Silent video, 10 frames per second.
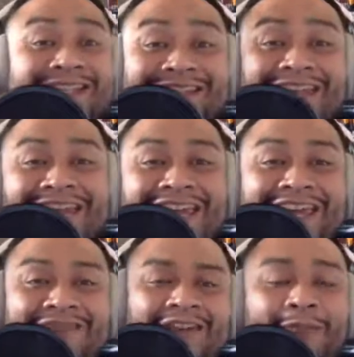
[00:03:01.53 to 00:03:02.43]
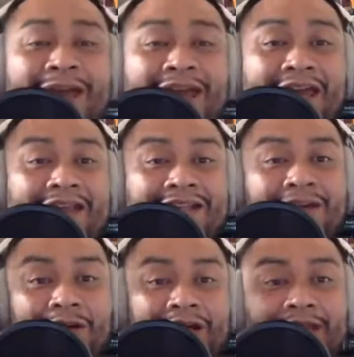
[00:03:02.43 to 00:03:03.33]
Steve. In my head, that's
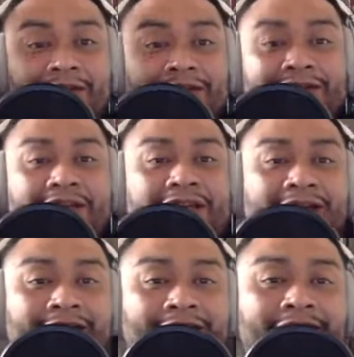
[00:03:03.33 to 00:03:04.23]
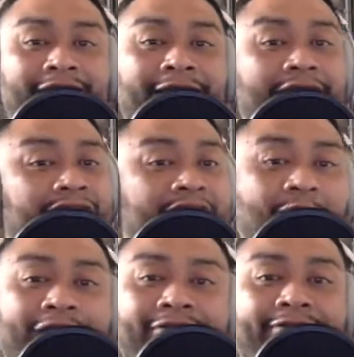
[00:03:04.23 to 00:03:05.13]
how I hear it, Sheena. HK
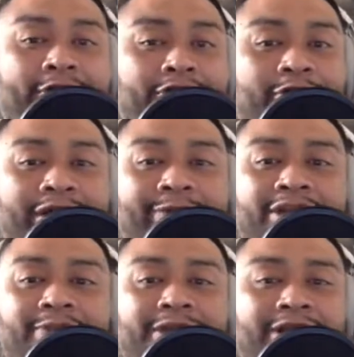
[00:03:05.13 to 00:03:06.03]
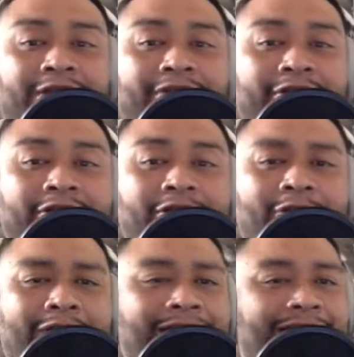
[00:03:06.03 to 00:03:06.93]
Wifey 420. Much love, girl. You know
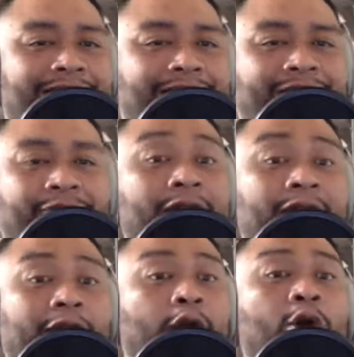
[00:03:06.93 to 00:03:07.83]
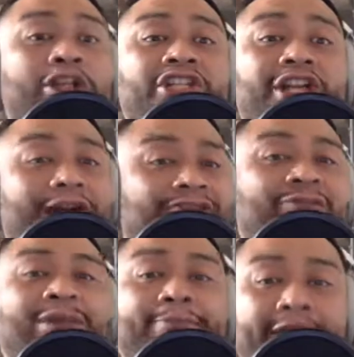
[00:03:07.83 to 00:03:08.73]
I love you. Lord Chucks
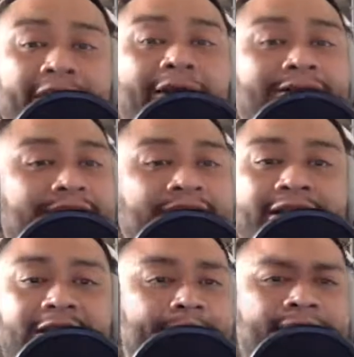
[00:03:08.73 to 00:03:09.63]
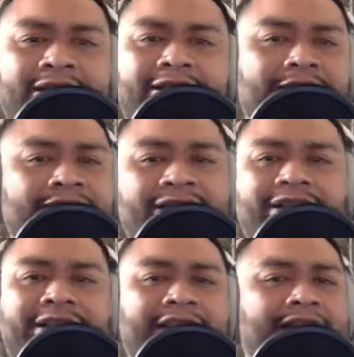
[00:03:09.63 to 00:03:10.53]
from the BLCC, the biggest little
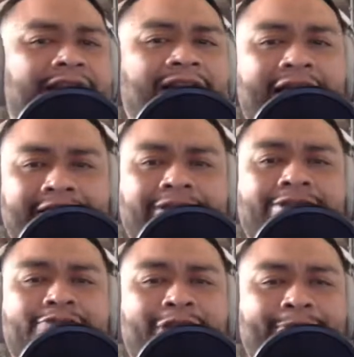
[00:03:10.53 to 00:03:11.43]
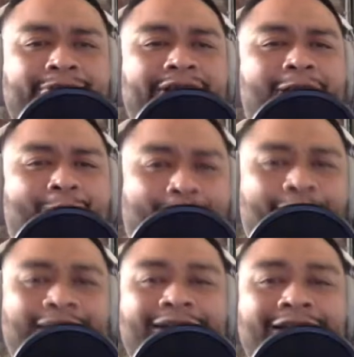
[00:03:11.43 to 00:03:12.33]
city collectors, Repper and
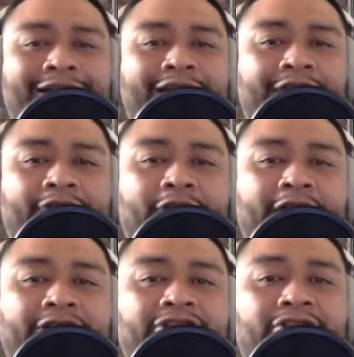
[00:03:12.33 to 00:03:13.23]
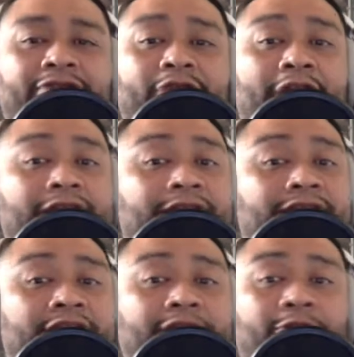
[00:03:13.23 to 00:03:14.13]
Horde. If you guys forgot to
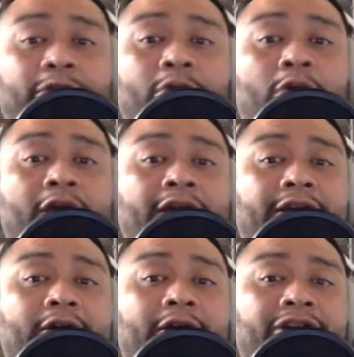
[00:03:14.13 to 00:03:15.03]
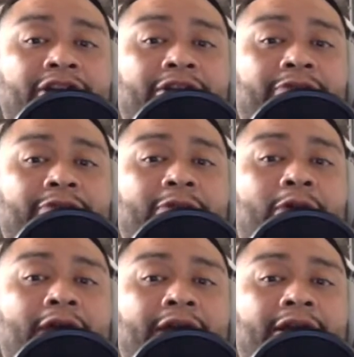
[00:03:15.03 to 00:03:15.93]
check the rewind, go ahead and check the
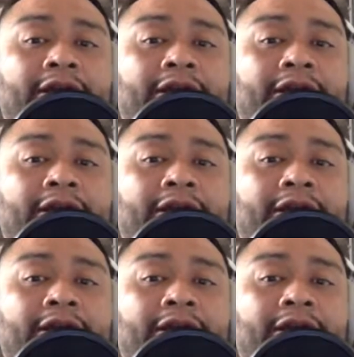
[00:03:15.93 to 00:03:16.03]
rewind.